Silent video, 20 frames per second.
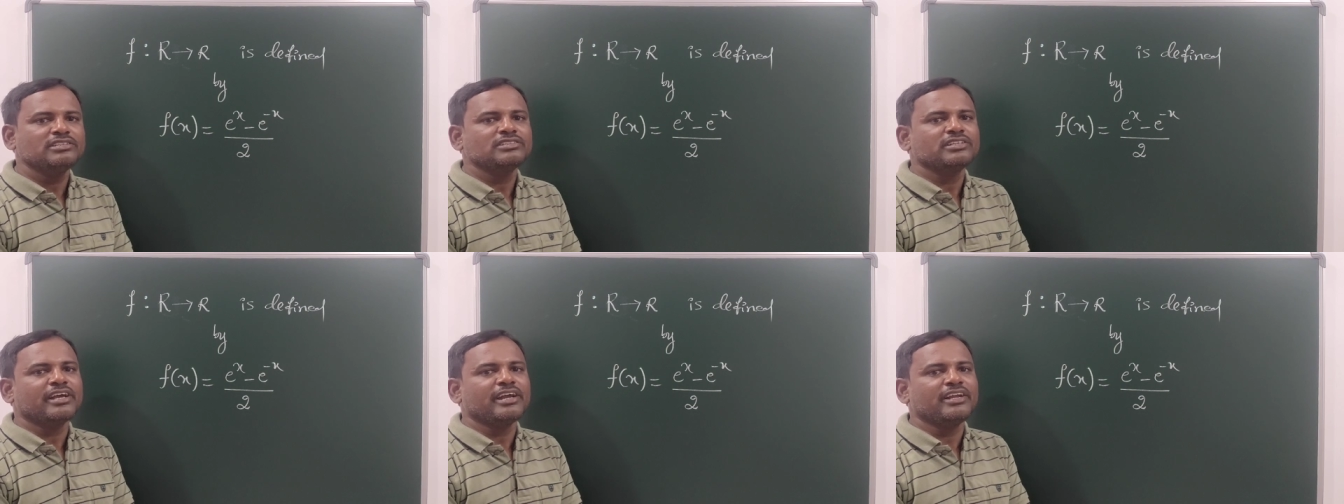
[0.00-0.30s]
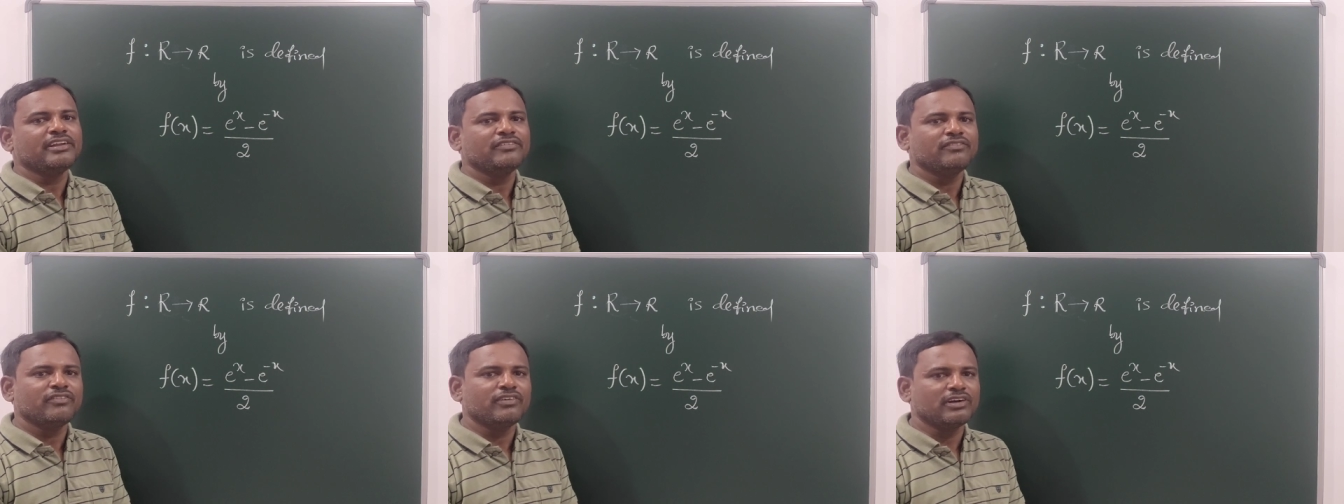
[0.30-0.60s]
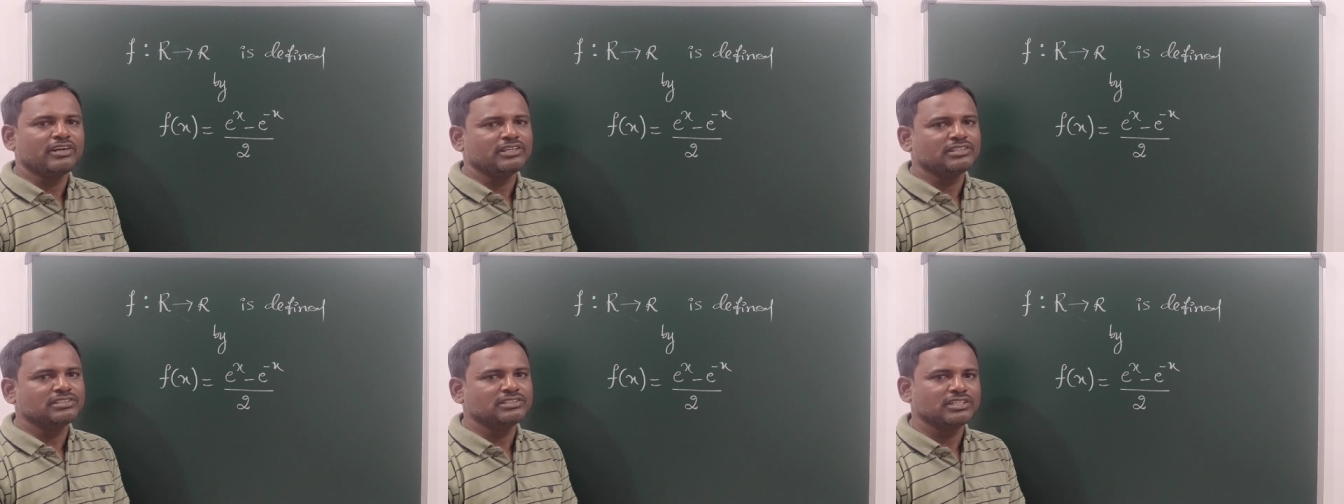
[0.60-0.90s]
sine
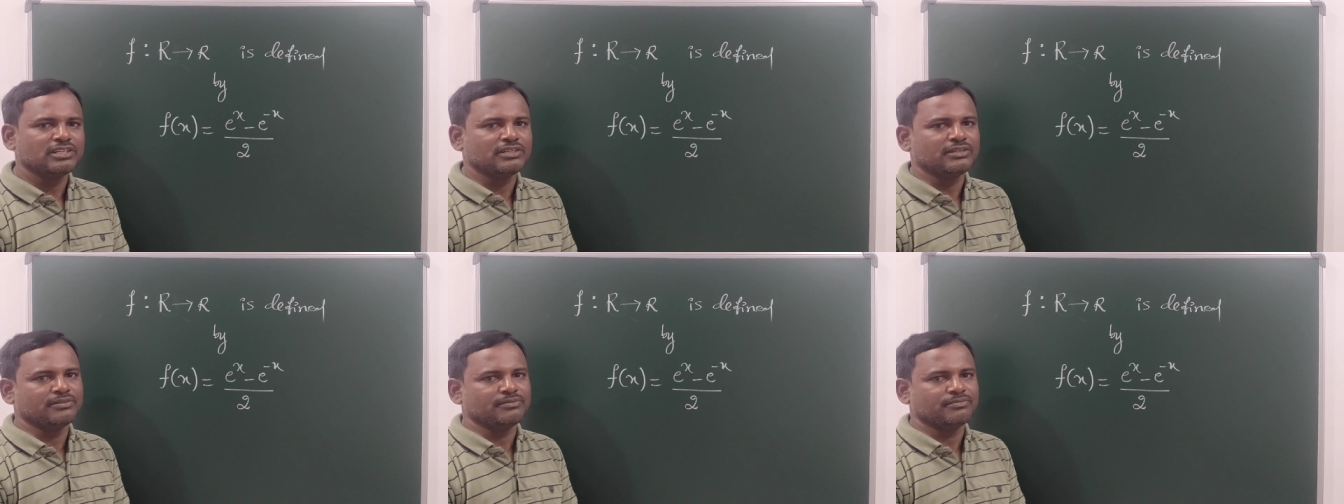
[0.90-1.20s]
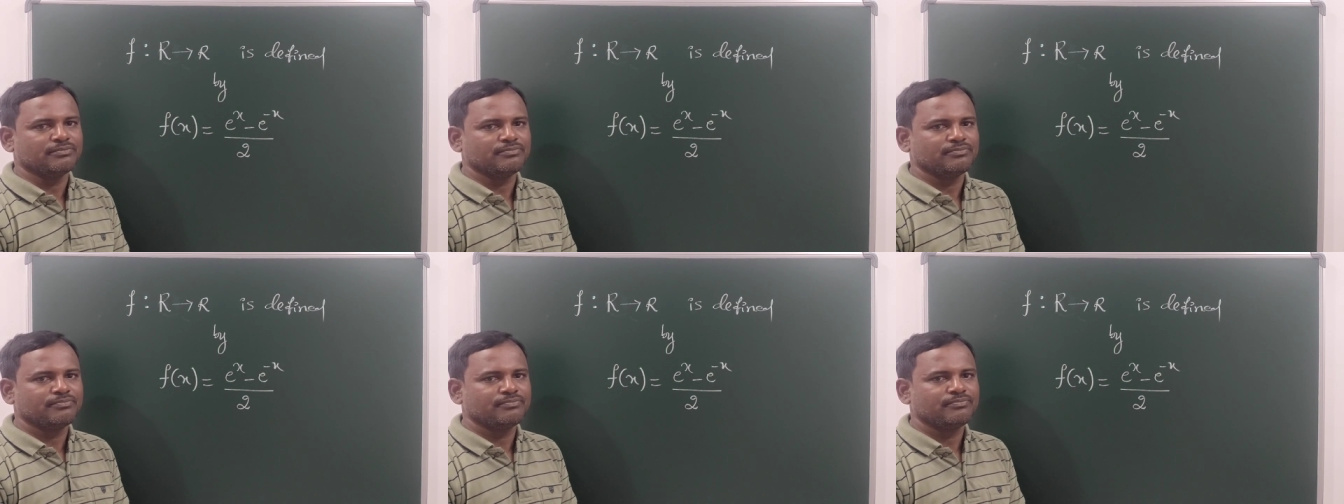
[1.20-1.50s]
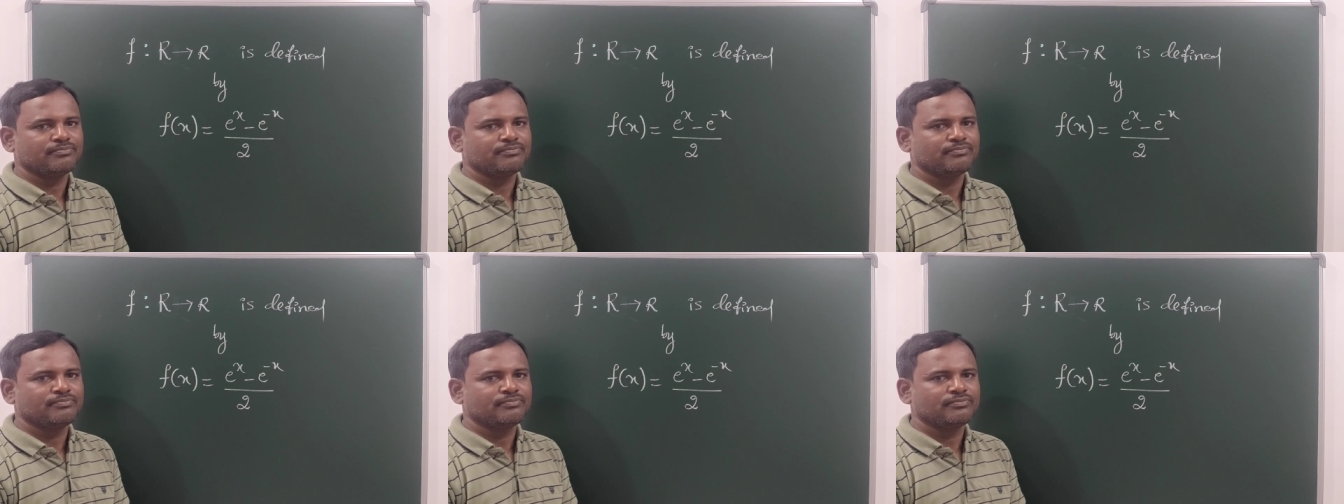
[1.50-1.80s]
function.
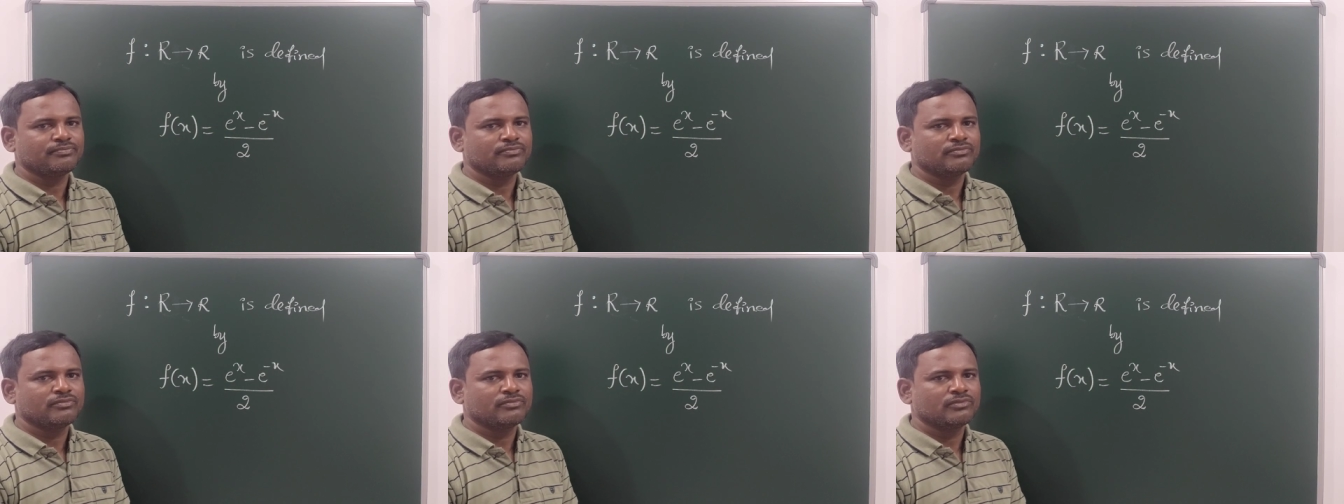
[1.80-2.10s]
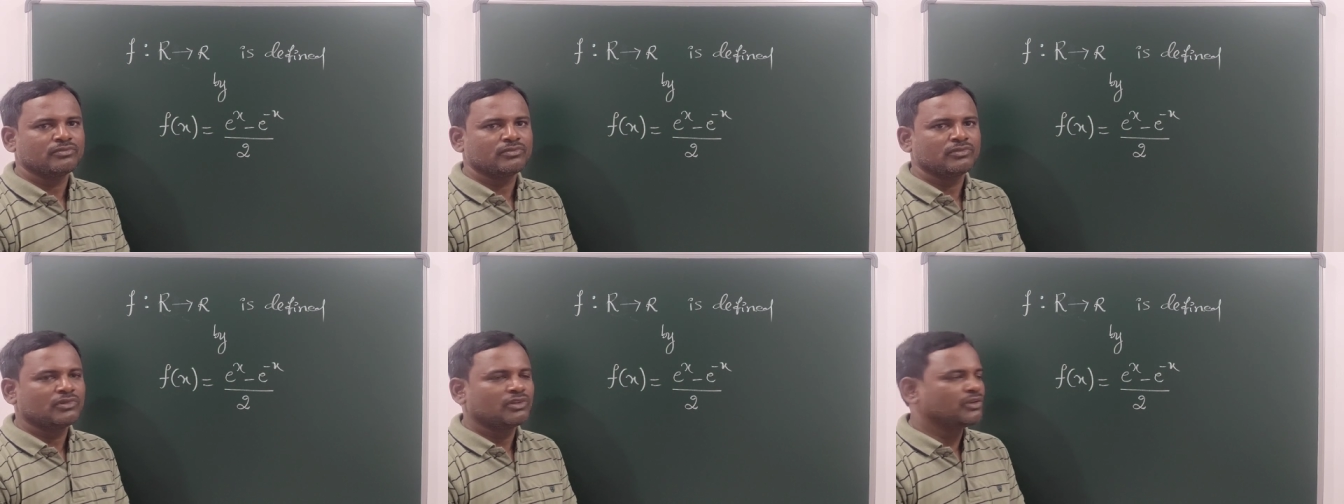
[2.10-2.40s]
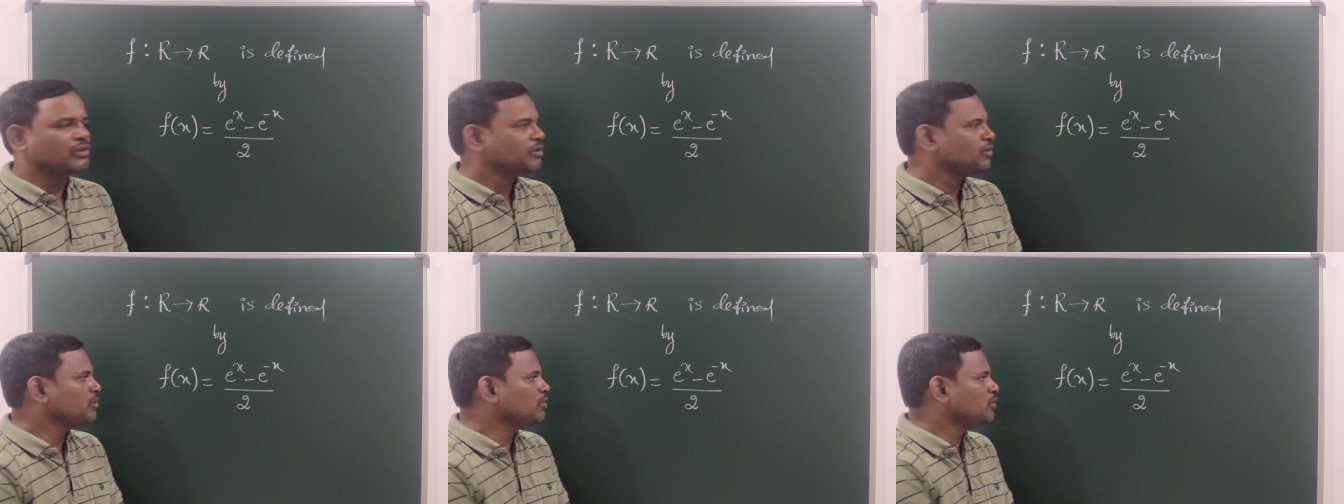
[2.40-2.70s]

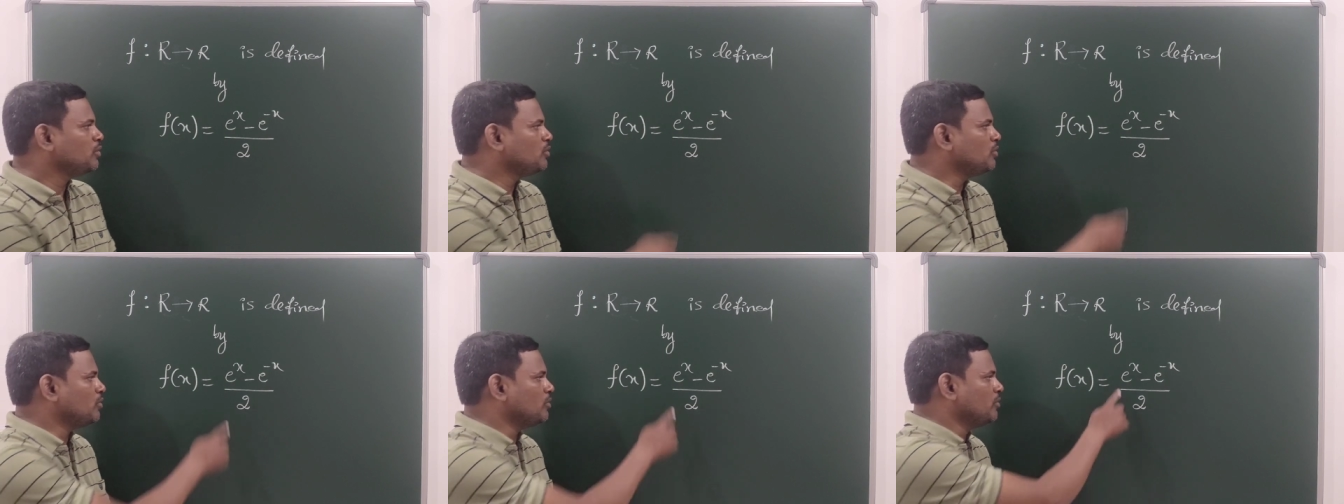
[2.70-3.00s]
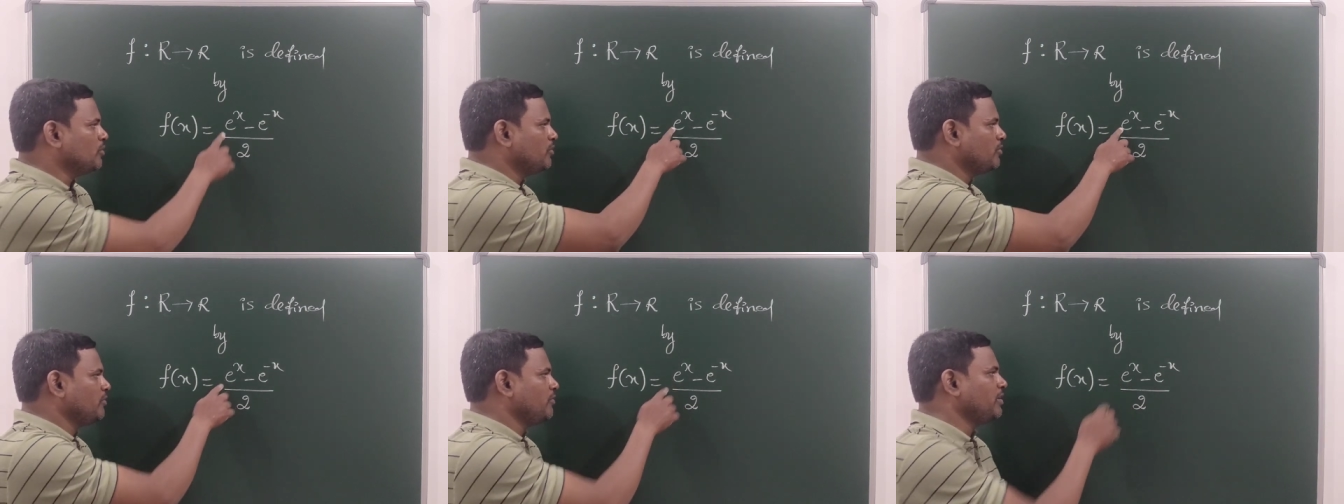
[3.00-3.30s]
You know,